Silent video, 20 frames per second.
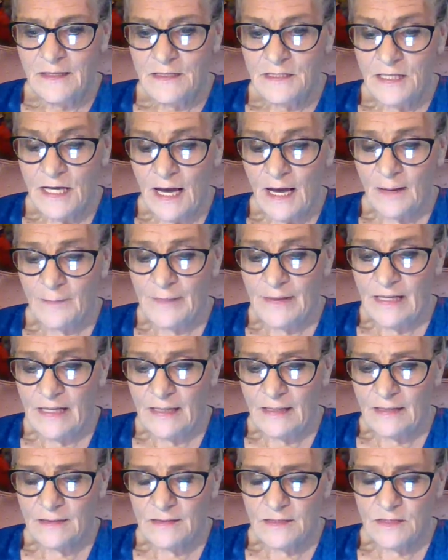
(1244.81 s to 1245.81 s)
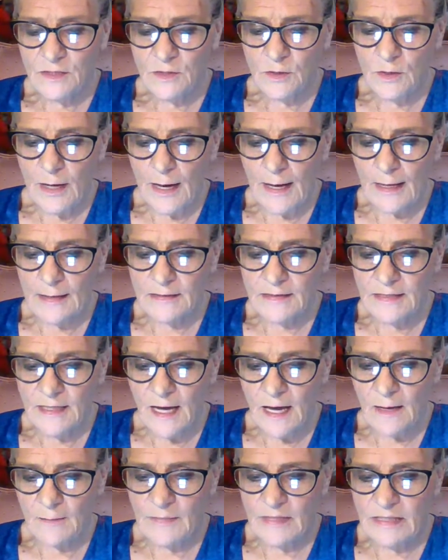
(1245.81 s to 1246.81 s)
Tuppence, cried
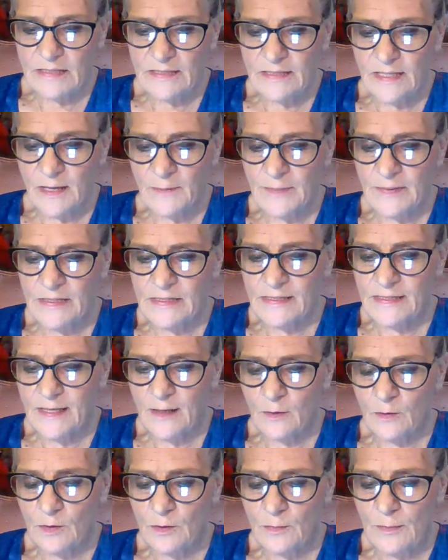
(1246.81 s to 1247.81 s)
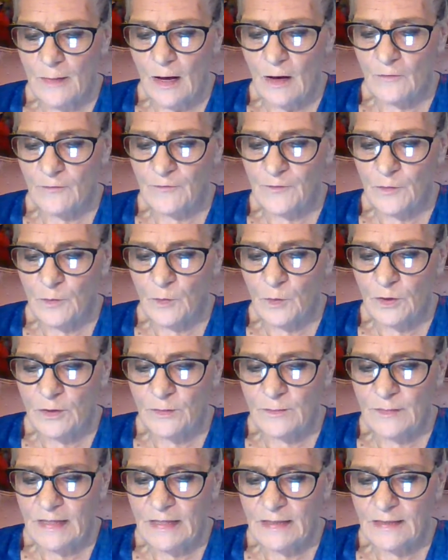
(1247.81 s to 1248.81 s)
Tommy. Tuppence held him off for
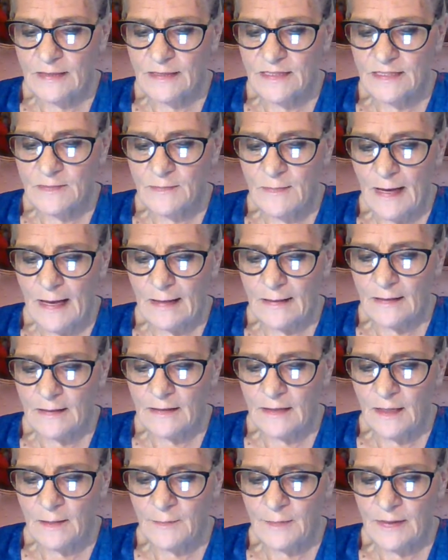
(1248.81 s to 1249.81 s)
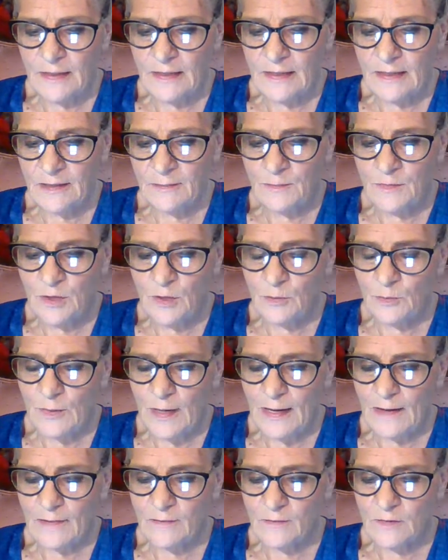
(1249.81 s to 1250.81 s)
1 minute, smiling up at him. You're
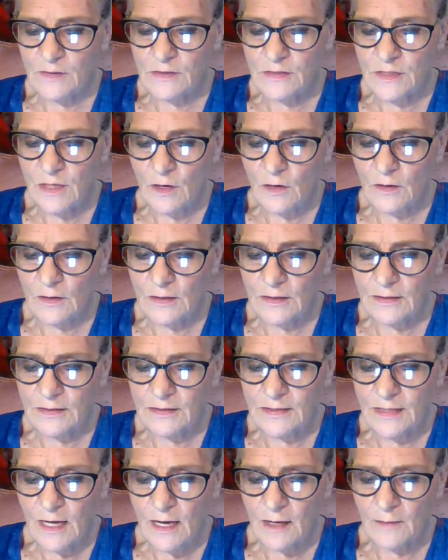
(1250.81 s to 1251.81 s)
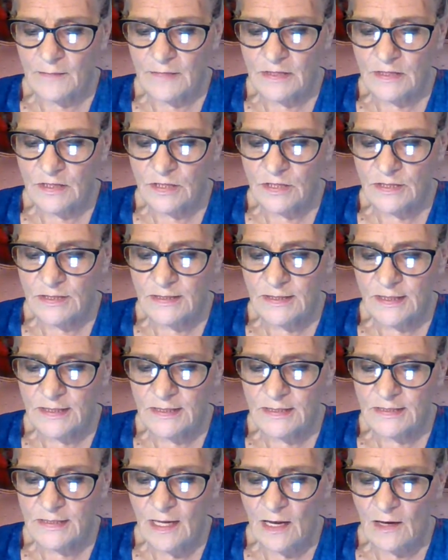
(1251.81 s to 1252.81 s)
rather a darling, Tommy, she
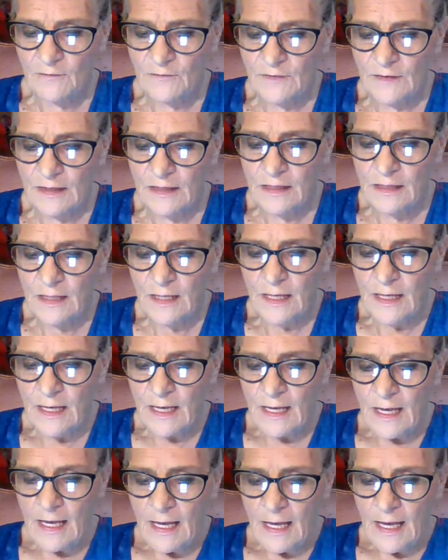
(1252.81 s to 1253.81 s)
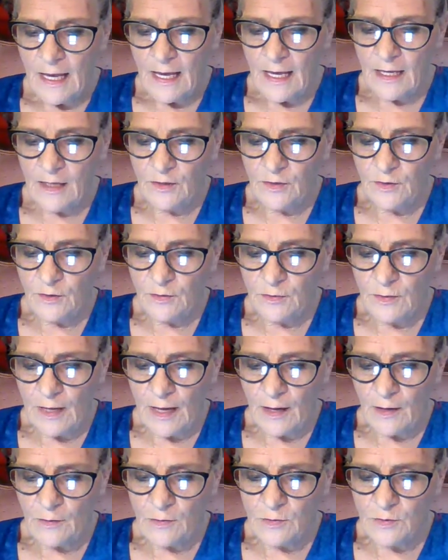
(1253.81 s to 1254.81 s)
said softly. And you
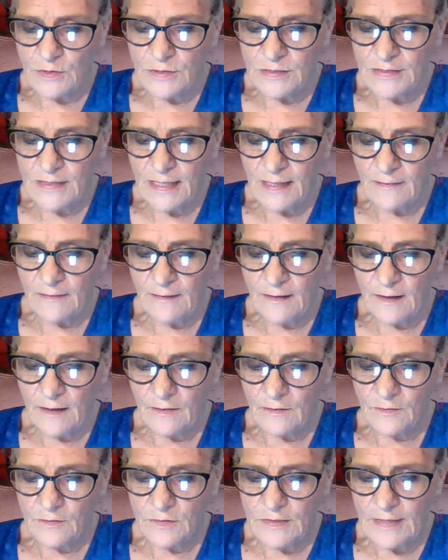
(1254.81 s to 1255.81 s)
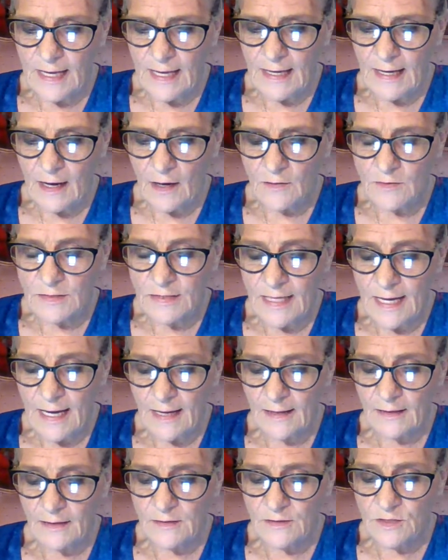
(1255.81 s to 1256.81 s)
know, you said the other day our
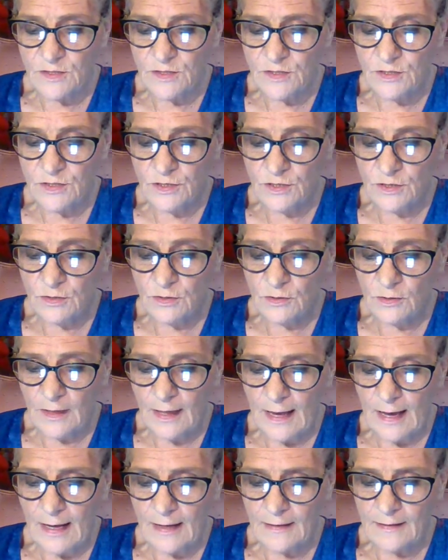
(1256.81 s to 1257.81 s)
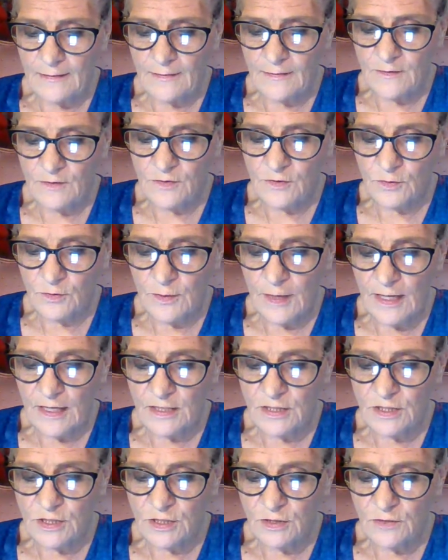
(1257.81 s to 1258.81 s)
talents do lie in the
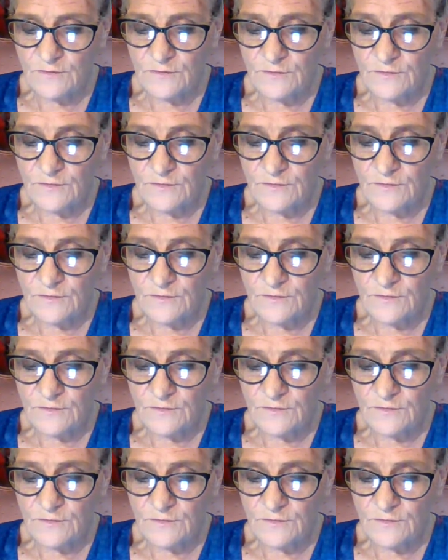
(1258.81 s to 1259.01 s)
direction